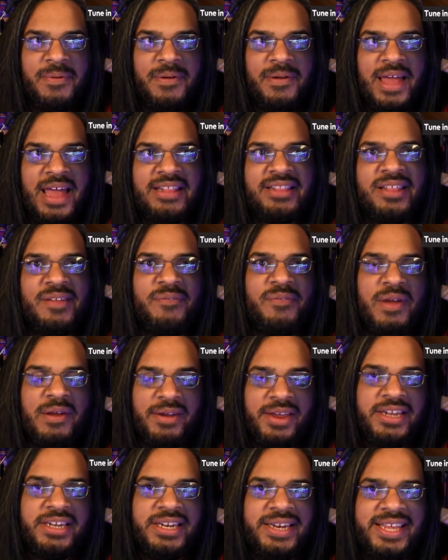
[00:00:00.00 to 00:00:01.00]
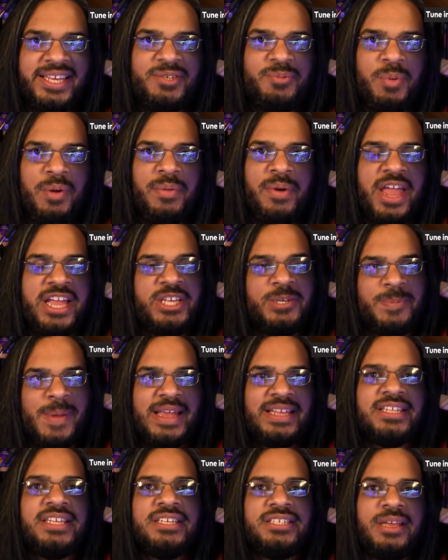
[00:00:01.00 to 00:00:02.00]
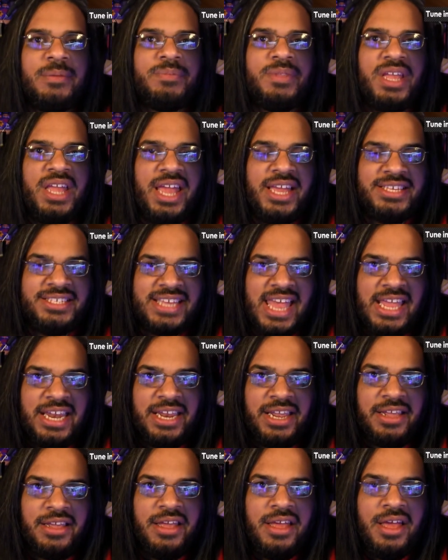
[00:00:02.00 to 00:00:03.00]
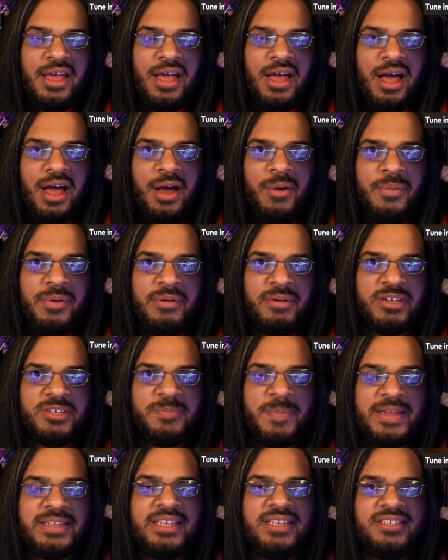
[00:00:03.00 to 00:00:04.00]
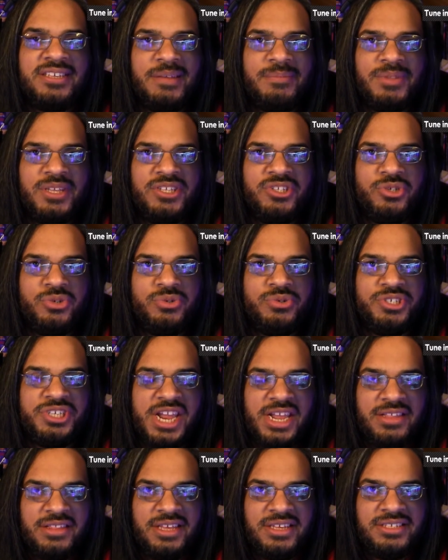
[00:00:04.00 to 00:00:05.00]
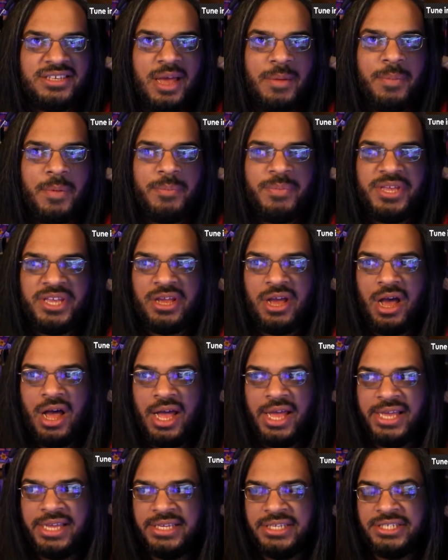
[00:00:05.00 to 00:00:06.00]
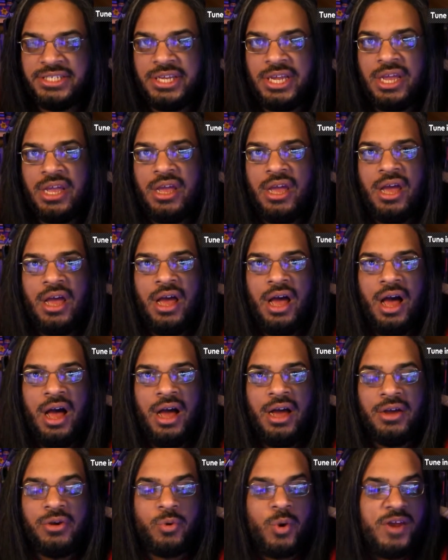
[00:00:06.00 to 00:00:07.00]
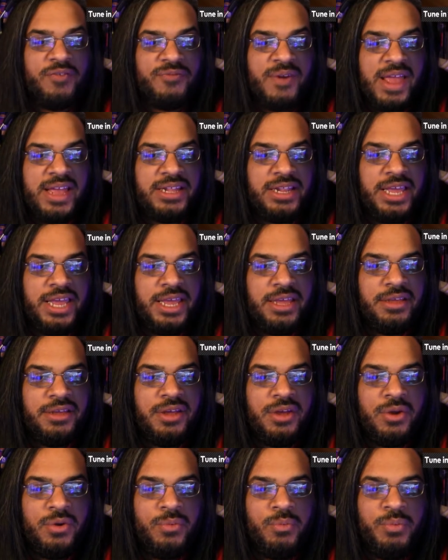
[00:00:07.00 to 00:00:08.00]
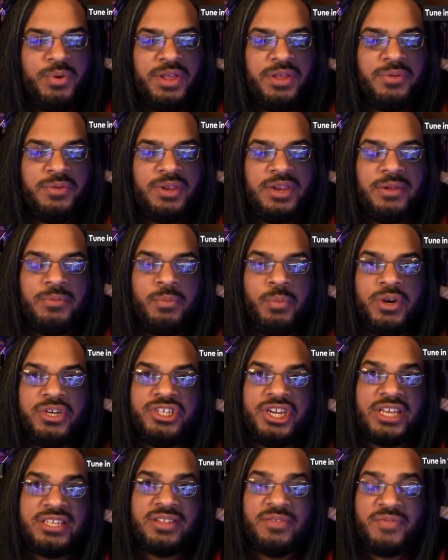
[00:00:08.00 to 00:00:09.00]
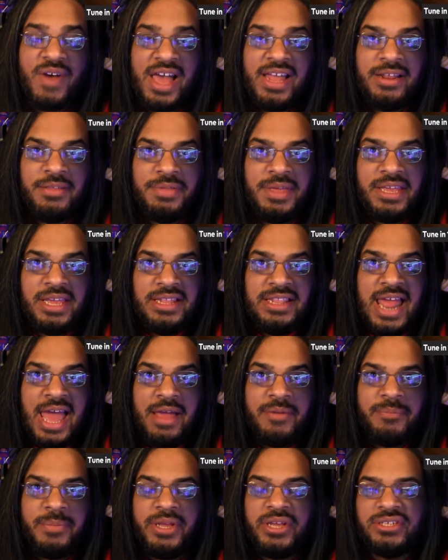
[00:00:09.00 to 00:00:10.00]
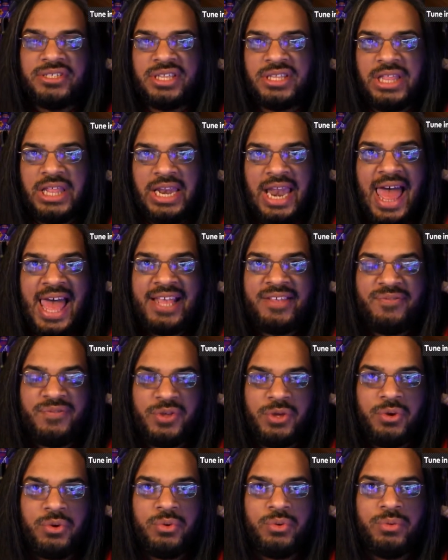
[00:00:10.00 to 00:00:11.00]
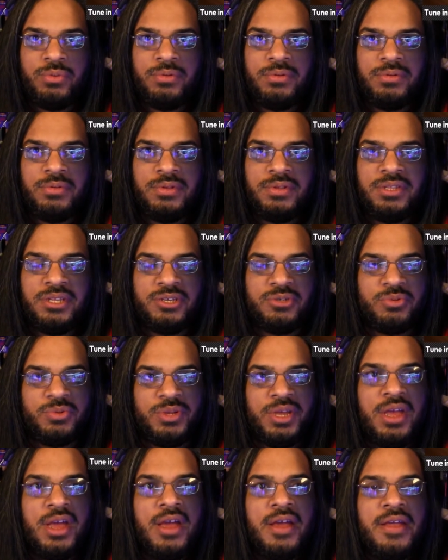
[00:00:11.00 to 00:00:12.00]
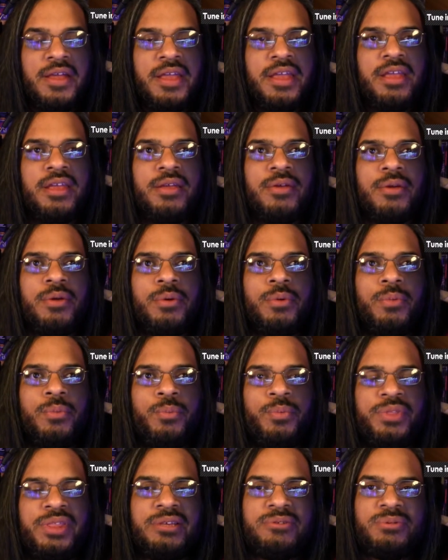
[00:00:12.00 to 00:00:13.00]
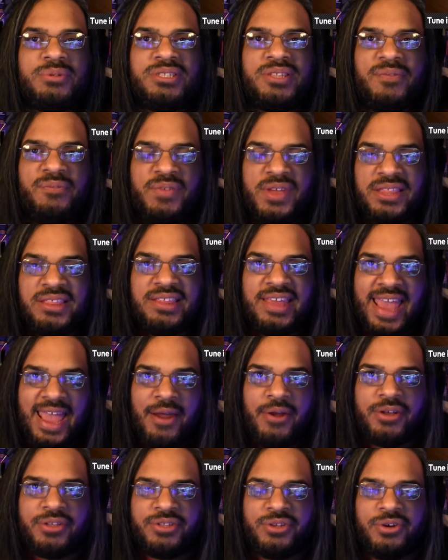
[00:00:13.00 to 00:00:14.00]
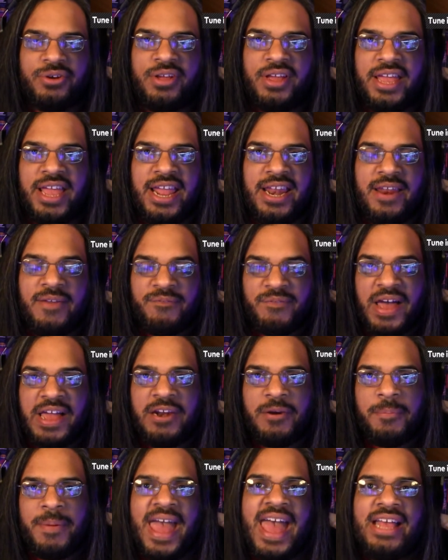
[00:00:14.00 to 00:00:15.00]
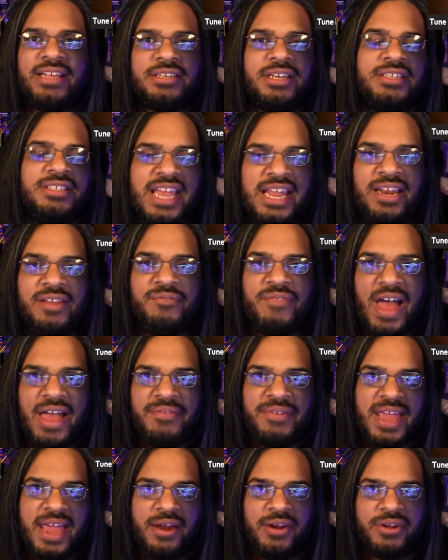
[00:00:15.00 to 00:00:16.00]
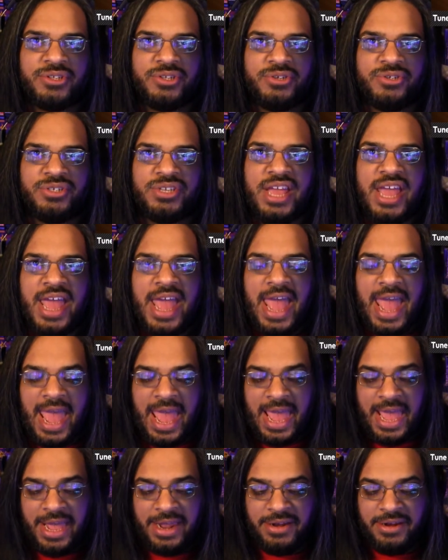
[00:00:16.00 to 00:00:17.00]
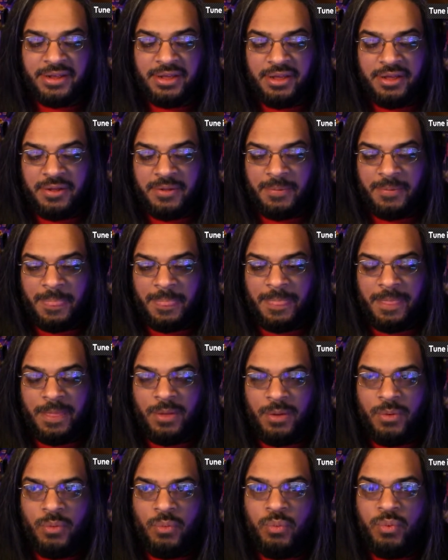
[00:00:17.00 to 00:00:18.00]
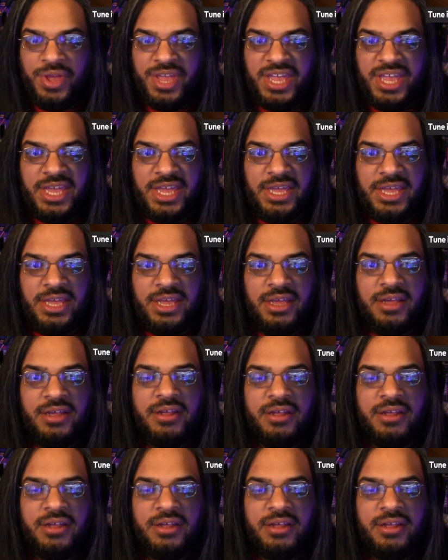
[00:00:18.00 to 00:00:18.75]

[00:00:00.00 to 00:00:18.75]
At the very least, we were expecting something exciting. We were expecting something to shake things up because, quite frankly, we were justified in thinking that because of the last few. This was the fifth character in a fighter pass containing 5 characters, and the